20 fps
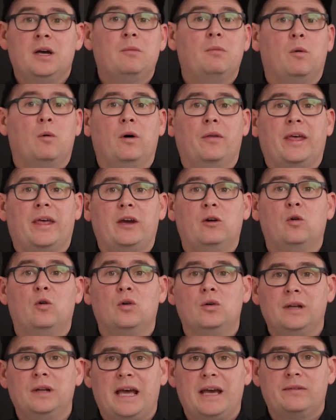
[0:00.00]
but what they
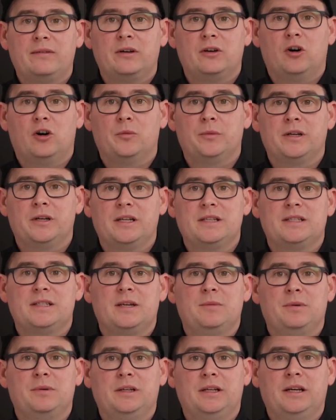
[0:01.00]
all have in common is
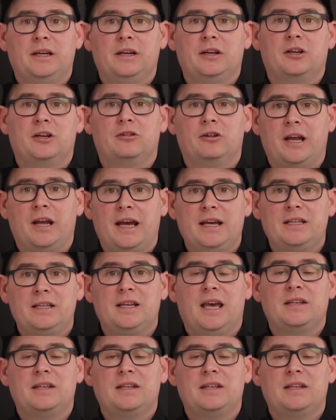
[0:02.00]
the ability to create